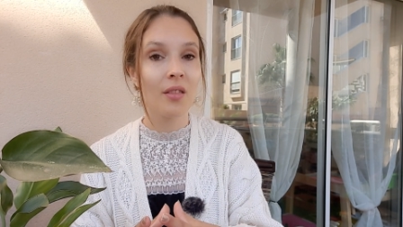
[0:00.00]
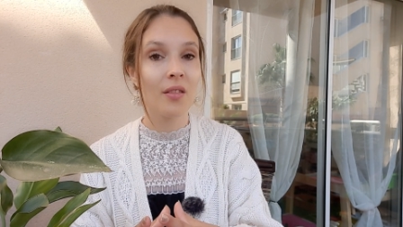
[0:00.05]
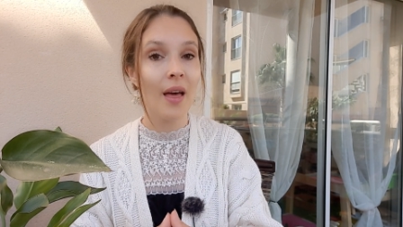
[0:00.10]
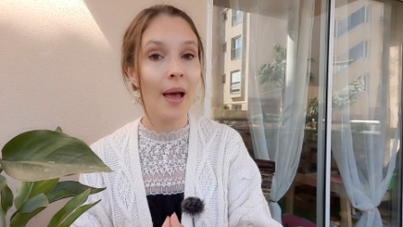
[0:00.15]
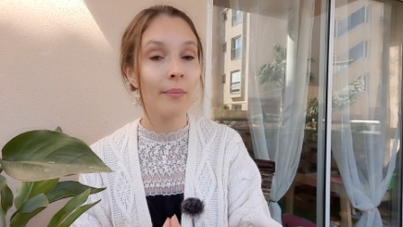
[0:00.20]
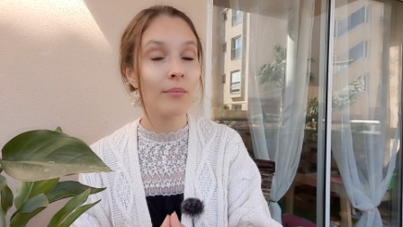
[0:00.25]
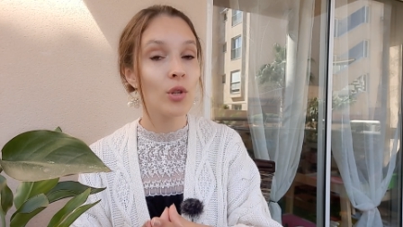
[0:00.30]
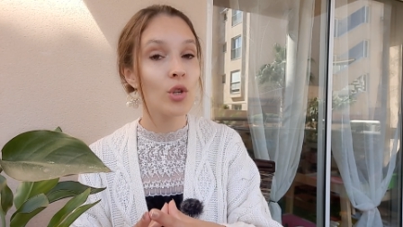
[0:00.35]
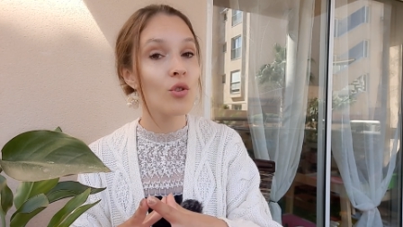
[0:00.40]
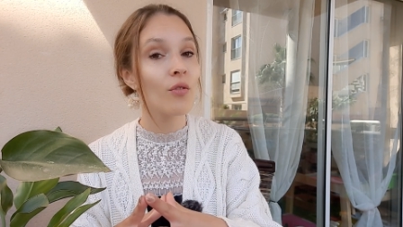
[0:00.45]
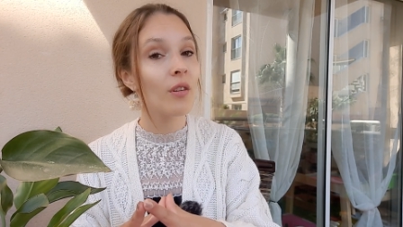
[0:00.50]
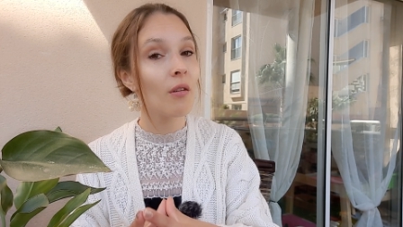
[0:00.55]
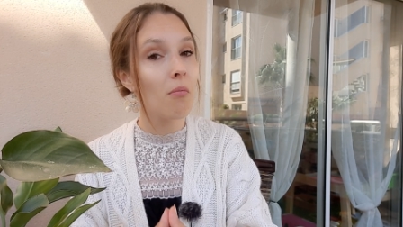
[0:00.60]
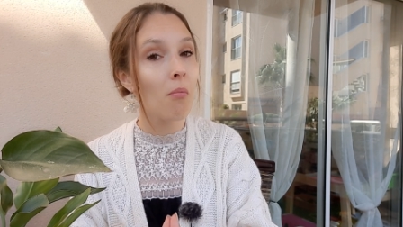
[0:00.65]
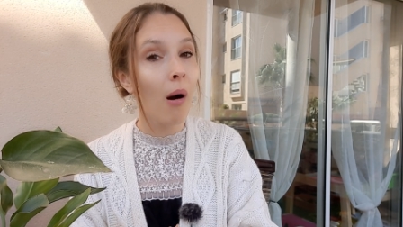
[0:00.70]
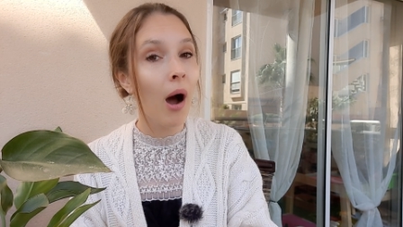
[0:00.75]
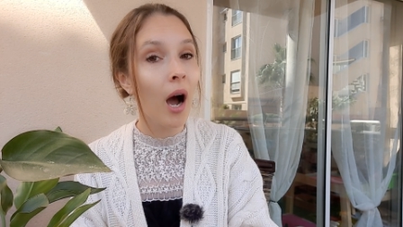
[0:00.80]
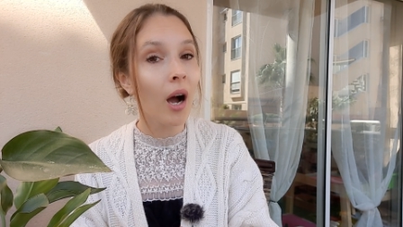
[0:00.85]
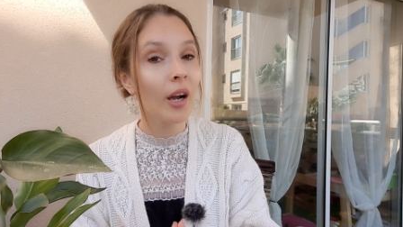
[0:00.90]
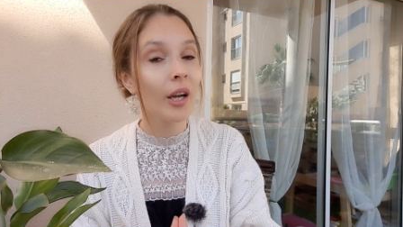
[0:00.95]
them to the
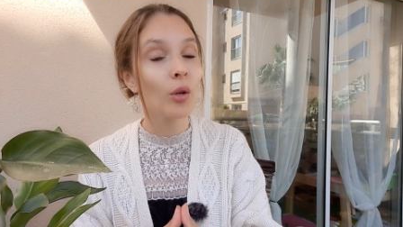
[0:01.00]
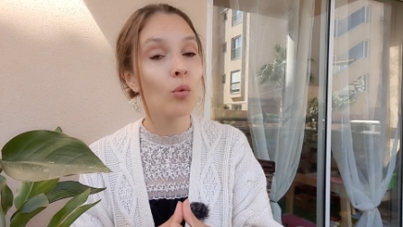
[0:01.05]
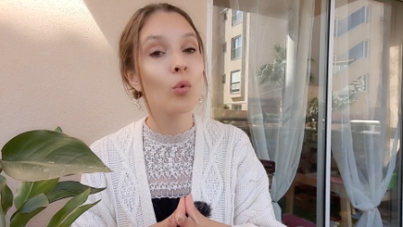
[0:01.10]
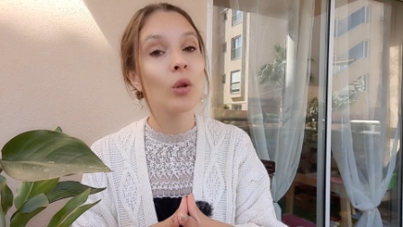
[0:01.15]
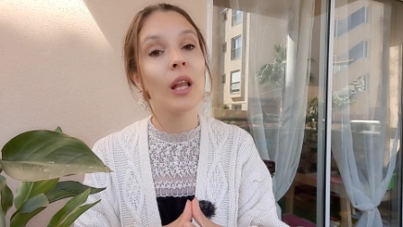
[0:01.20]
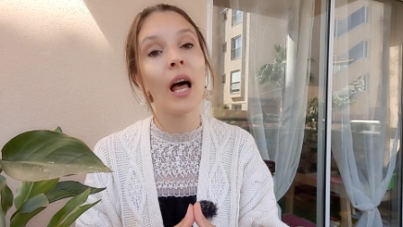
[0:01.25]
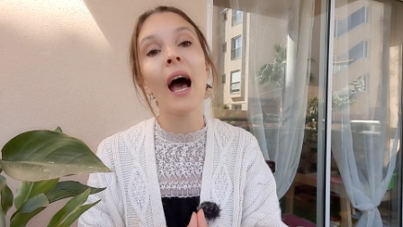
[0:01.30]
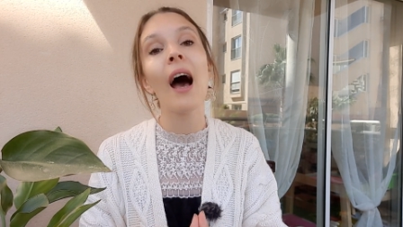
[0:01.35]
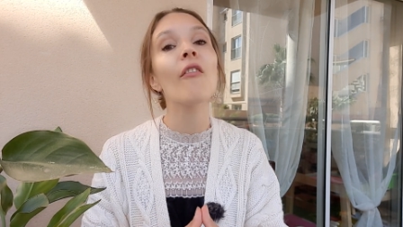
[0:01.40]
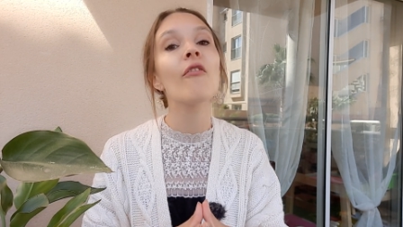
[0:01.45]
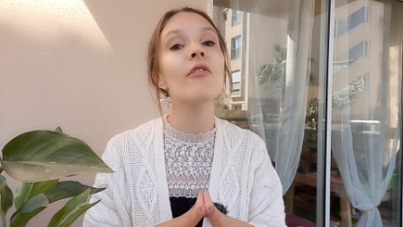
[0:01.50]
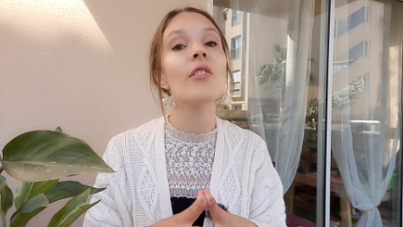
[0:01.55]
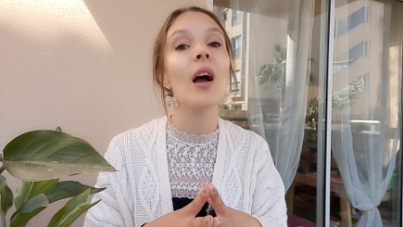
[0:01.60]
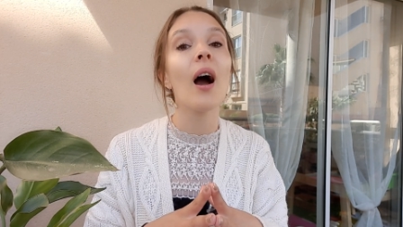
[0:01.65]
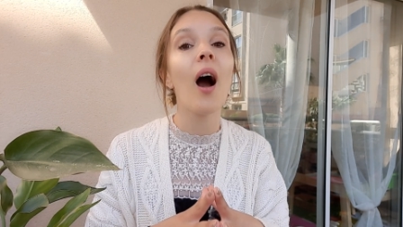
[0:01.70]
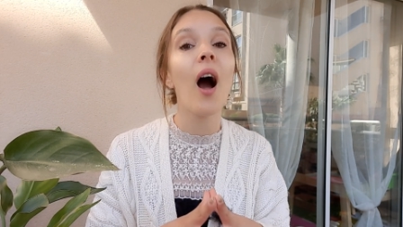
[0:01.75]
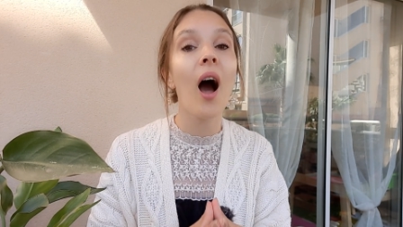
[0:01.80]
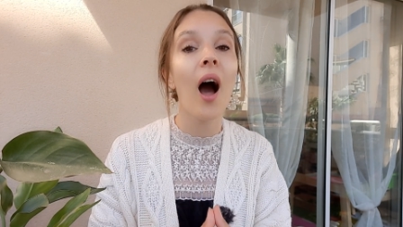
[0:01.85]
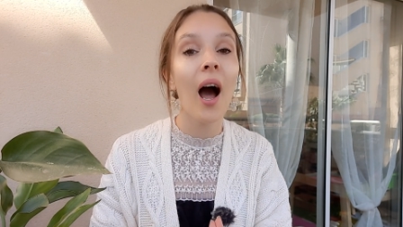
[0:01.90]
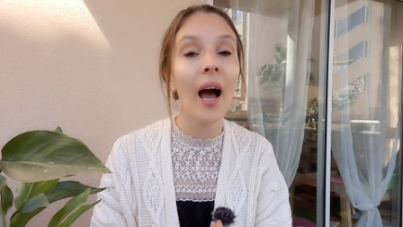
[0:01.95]
market will have the
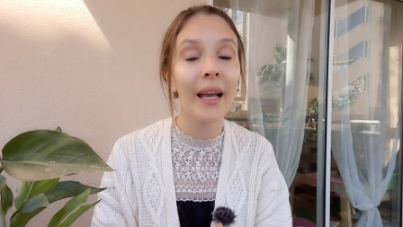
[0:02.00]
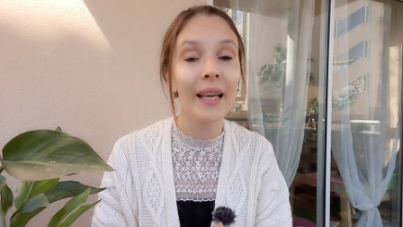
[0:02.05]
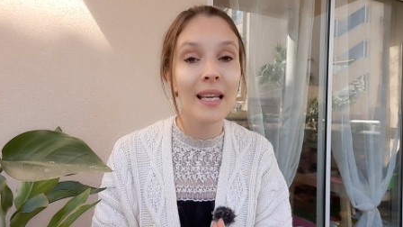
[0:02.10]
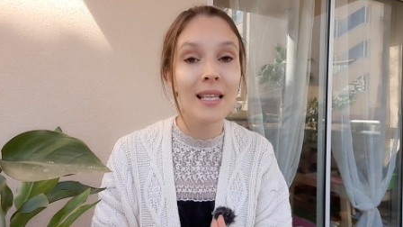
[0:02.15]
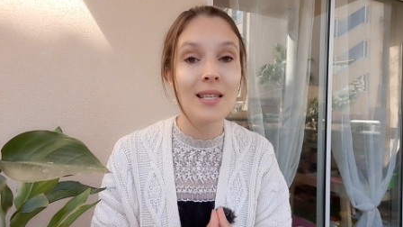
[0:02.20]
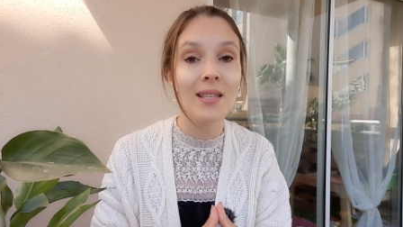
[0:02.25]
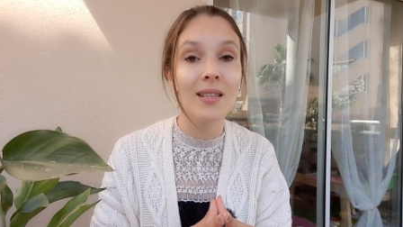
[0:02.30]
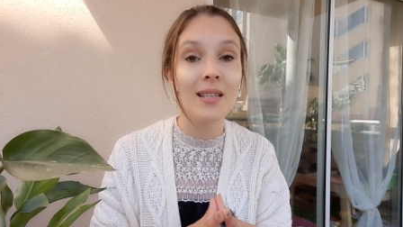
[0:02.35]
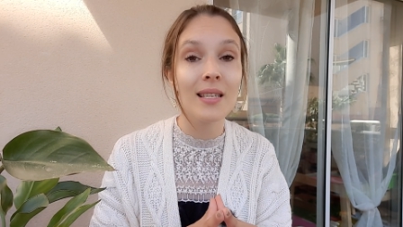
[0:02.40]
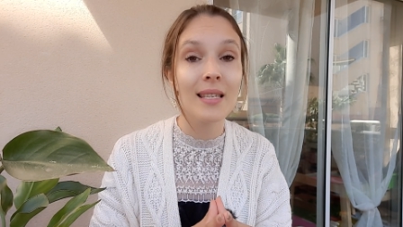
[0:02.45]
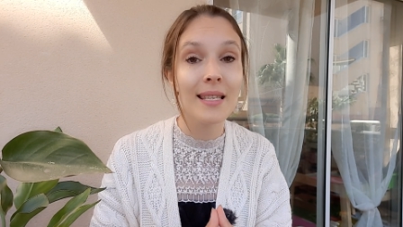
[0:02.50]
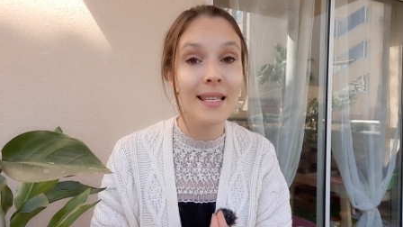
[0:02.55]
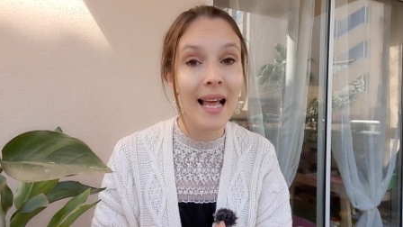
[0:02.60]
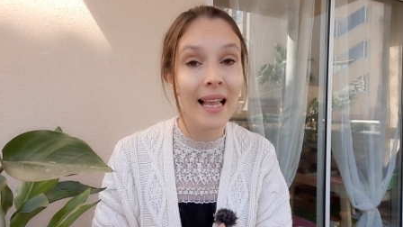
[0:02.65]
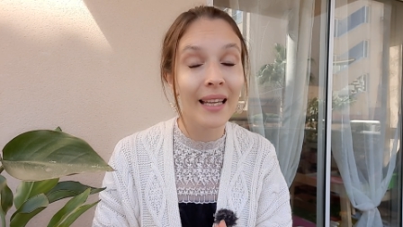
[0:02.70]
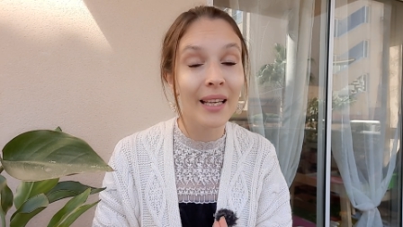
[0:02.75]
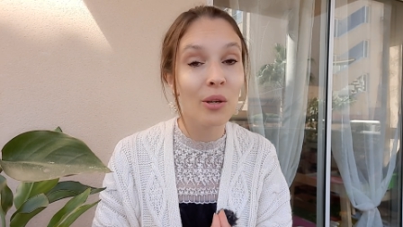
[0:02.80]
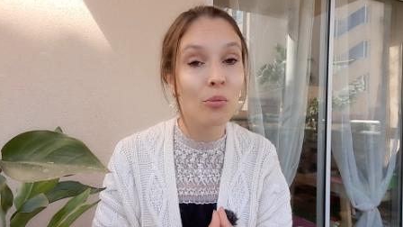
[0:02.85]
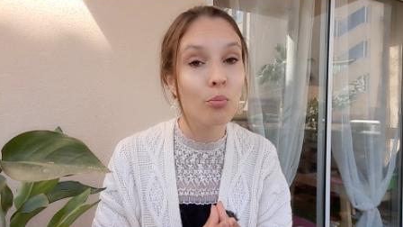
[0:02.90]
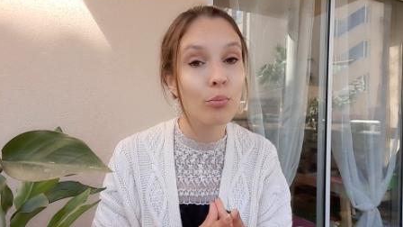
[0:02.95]
highest
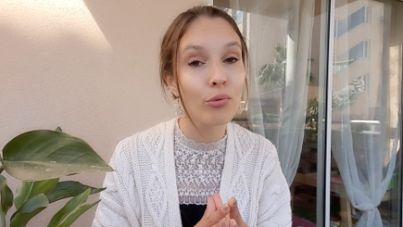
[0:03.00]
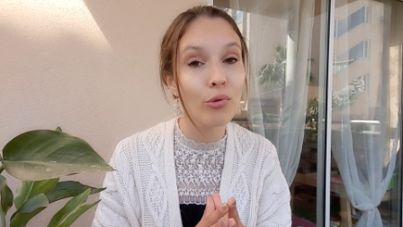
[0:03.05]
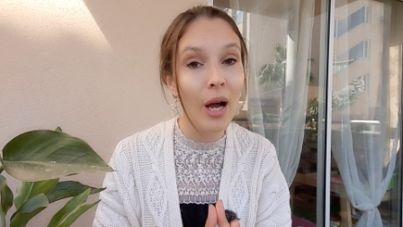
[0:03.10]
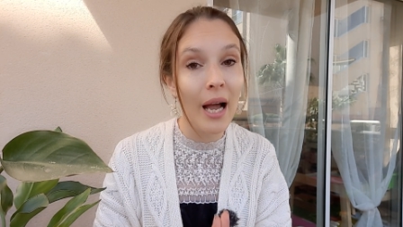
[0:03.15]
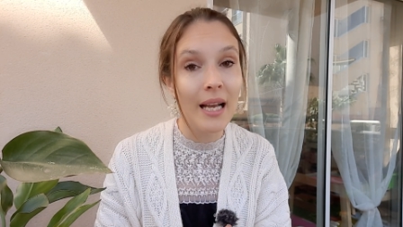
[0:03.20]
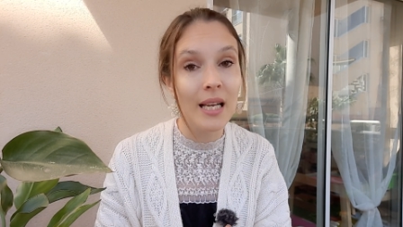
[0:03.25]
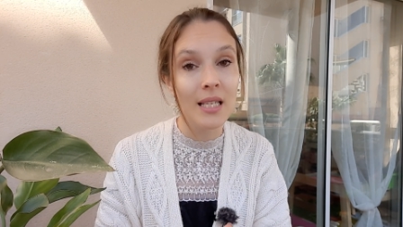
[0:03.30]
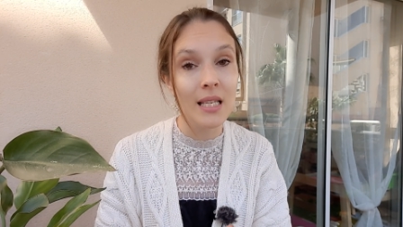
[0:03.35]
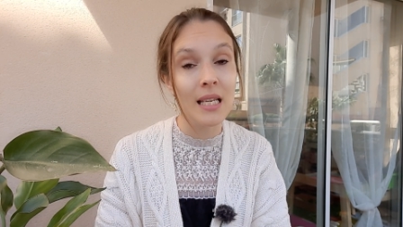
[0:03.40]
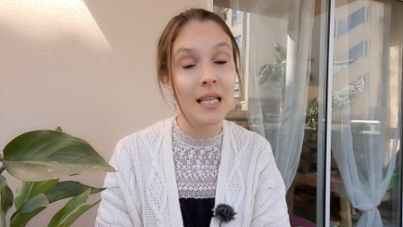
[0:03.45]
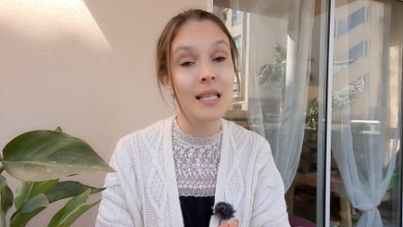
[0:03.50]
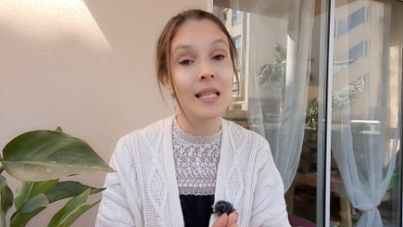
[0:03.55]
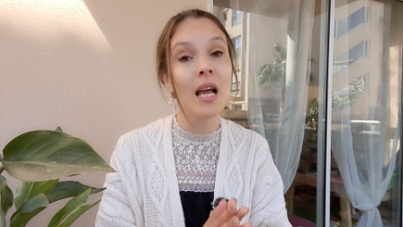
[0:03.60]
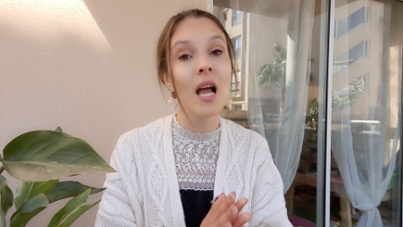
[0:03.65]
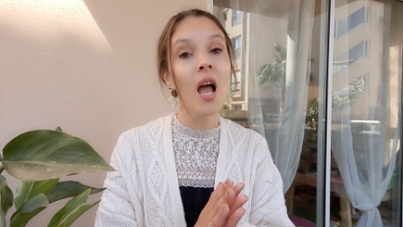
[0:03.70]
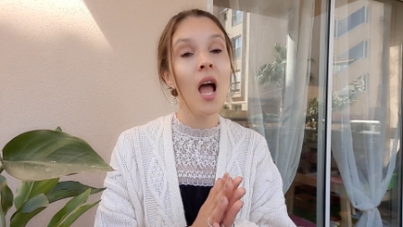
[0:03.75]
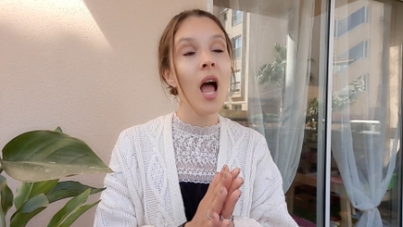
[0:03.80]
selling prices,